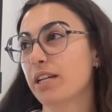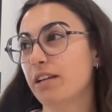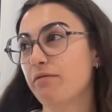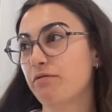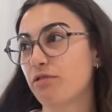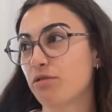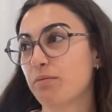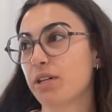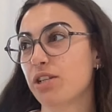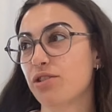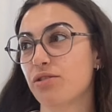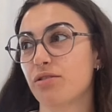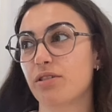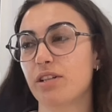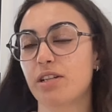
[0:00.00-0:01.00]

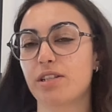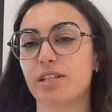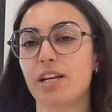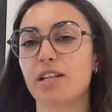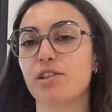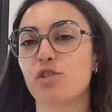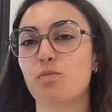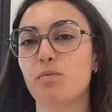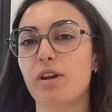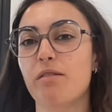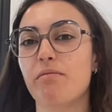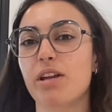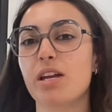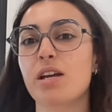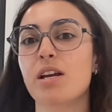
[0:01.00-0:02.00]
information inside. So
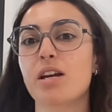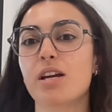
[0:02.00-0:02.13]
maybe